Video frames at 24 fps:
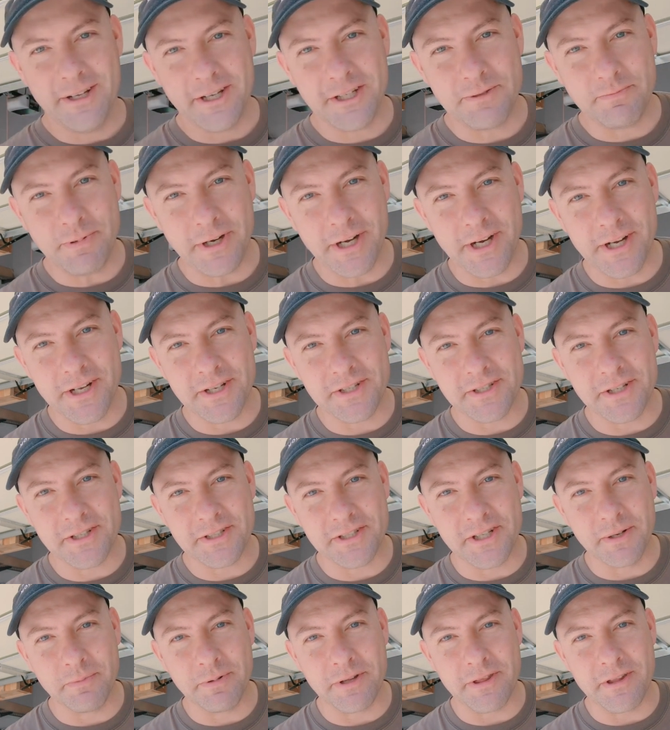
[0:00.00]
Experience is
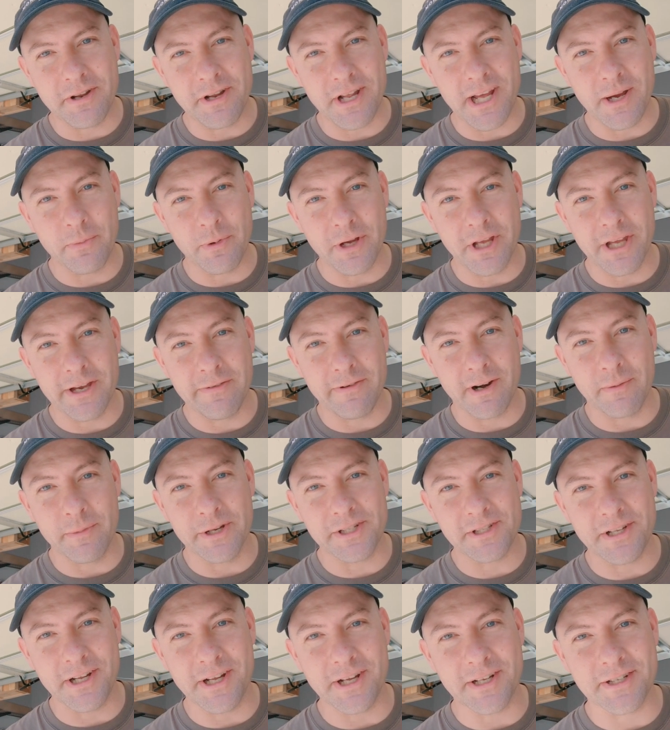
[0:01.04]
simply the name we give our
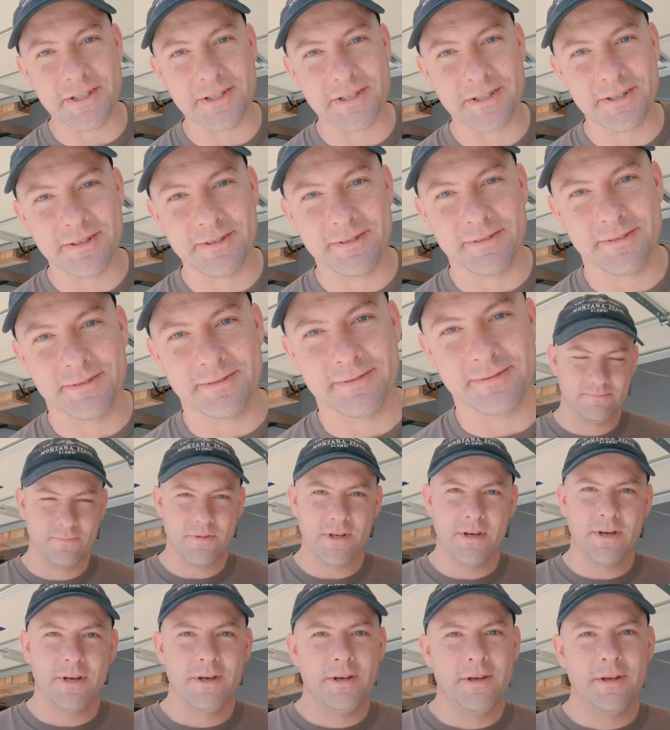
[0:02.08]
mistakes.
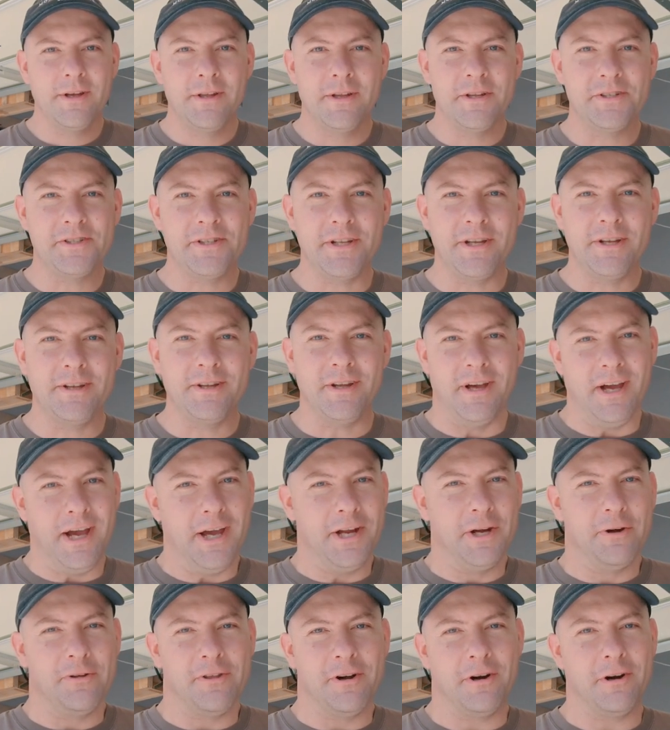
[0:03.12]
You see, I
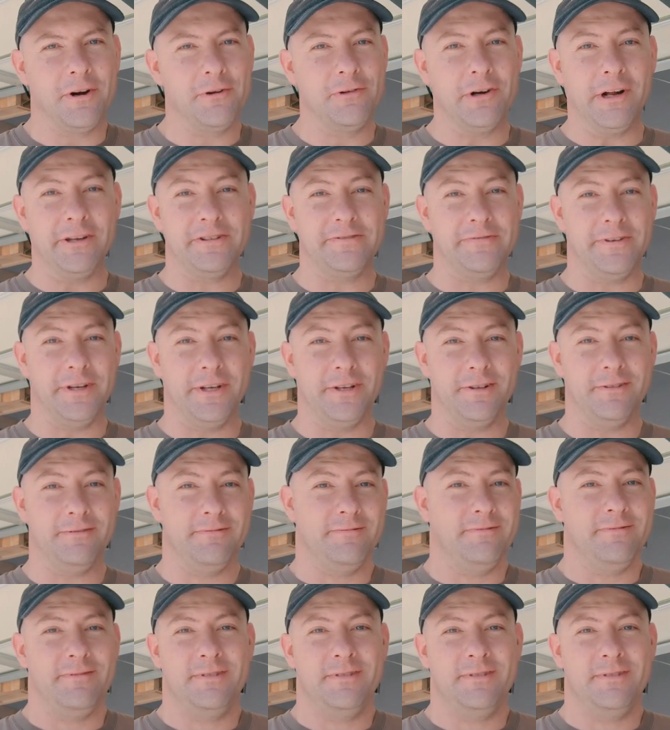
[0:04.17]
know the hard drives fail.